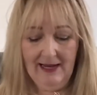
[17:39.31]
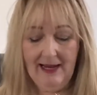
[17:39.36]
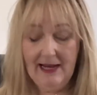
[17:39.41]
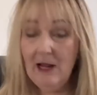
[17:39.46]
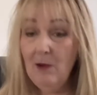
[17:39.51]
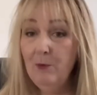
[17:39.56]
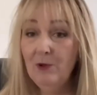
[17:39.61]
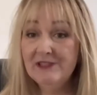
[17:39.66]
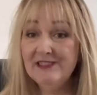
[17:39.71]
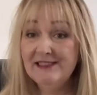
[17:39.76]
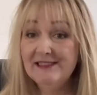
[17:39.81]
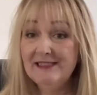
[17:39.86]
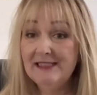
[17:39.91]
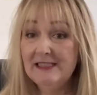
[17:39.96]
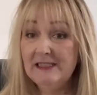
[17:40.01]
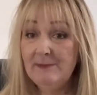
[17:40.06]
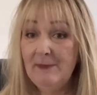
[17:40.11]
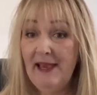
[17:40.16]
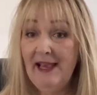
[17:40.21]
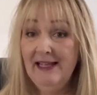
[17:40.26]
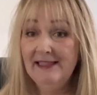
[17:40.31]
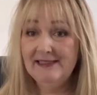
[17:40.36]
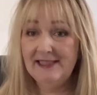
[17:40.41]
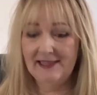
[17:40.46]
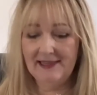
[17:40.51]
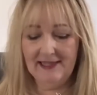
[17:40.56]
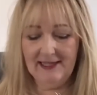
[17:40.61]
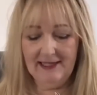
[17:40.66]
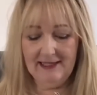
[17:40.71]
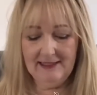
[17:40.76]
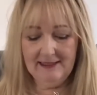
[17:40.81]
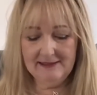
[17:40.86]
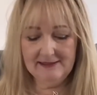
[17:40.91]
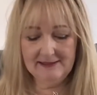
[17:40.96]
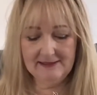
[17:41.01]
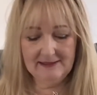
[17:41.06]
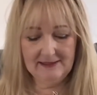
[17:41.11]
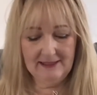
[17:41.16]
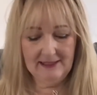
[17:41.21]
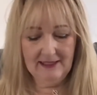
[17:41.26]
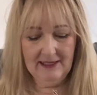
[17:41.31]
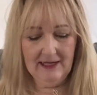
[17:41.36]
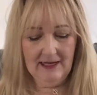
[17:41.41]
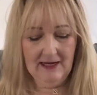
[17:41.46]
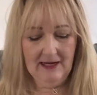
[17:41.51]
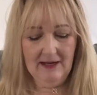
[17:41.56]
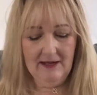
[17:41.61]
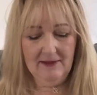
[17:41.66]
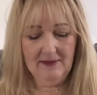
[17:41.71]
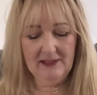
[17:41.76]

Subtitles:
And I wasn't expecting this.